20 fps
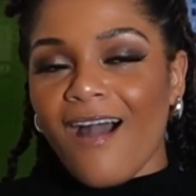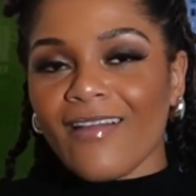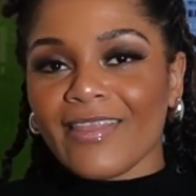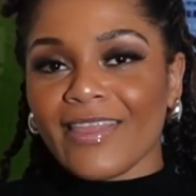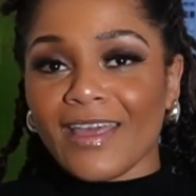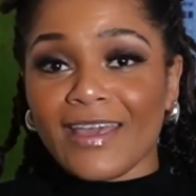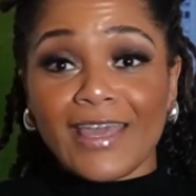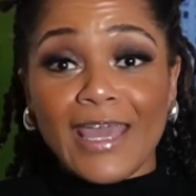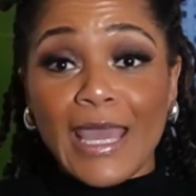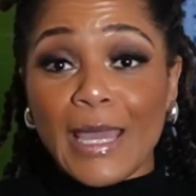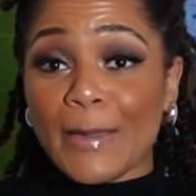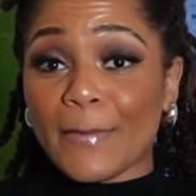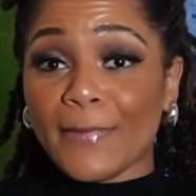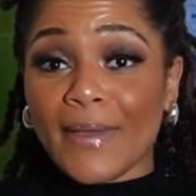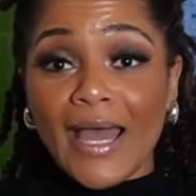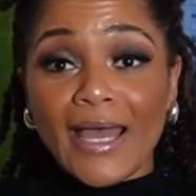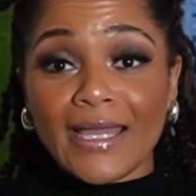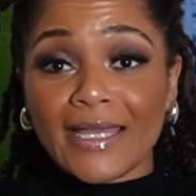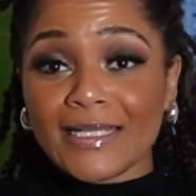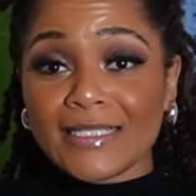they came
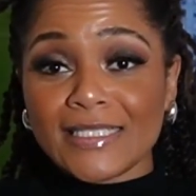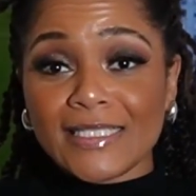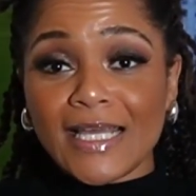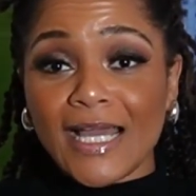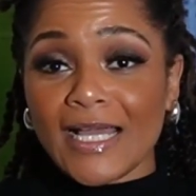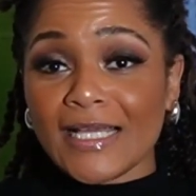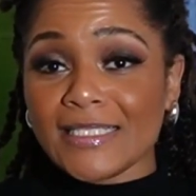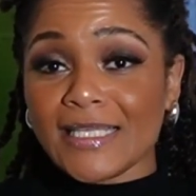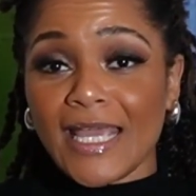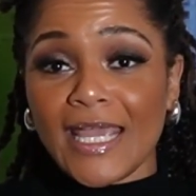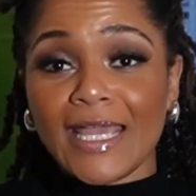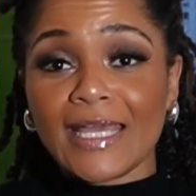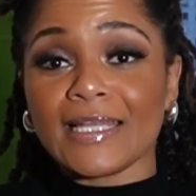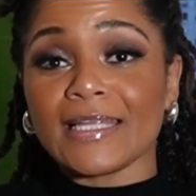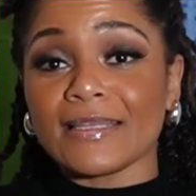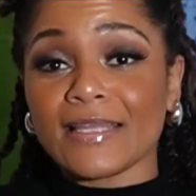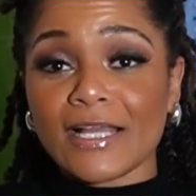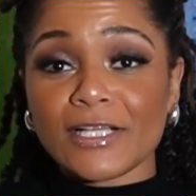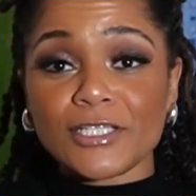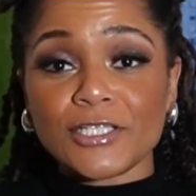back in a size 8
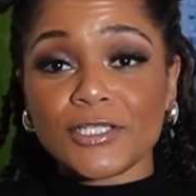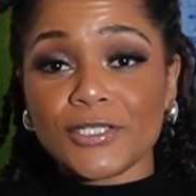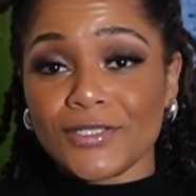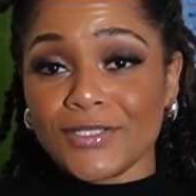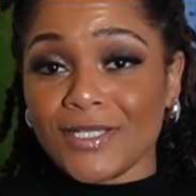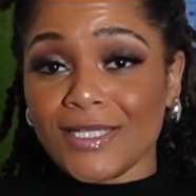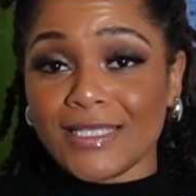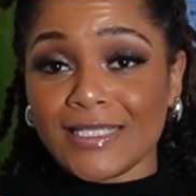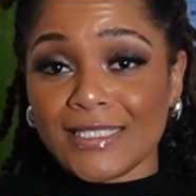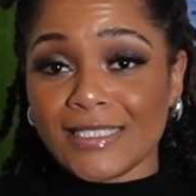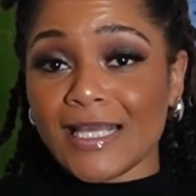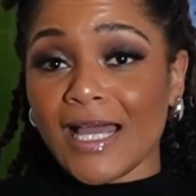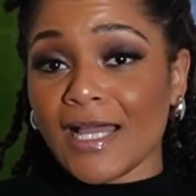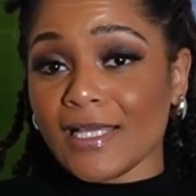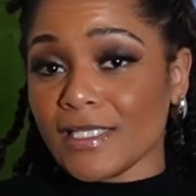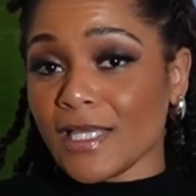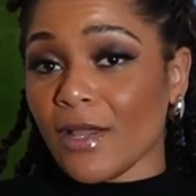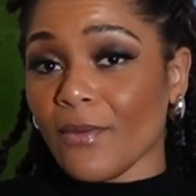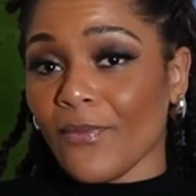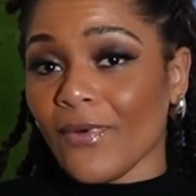and that's usually the
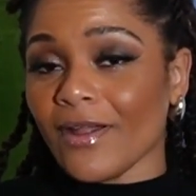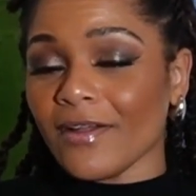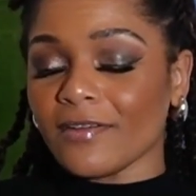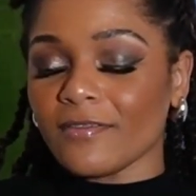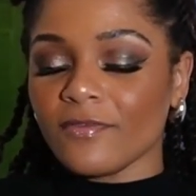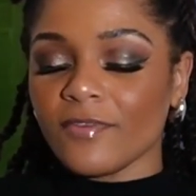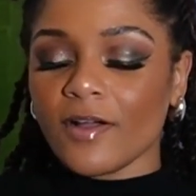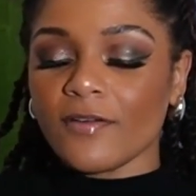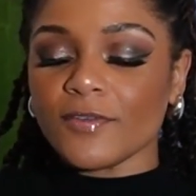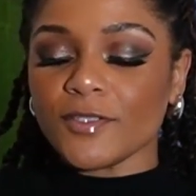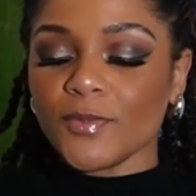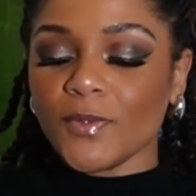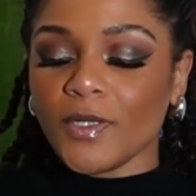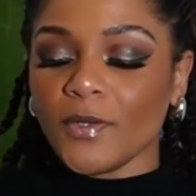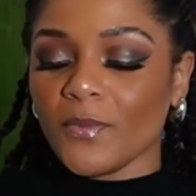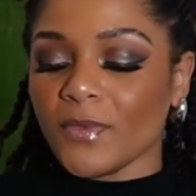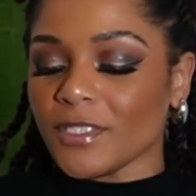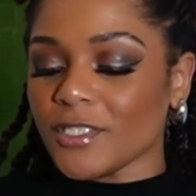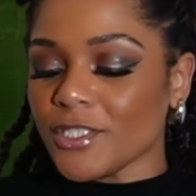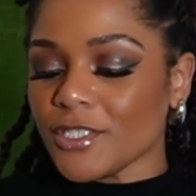size I wear in Forever
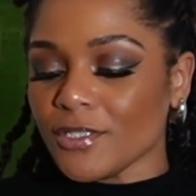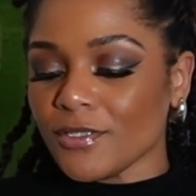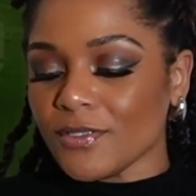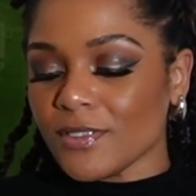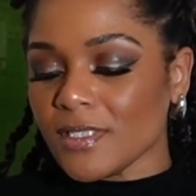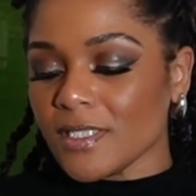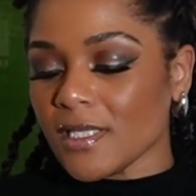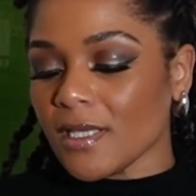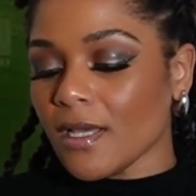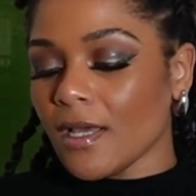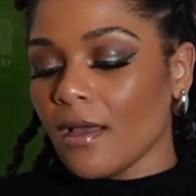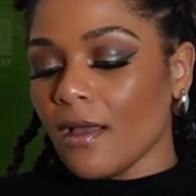21 shoes.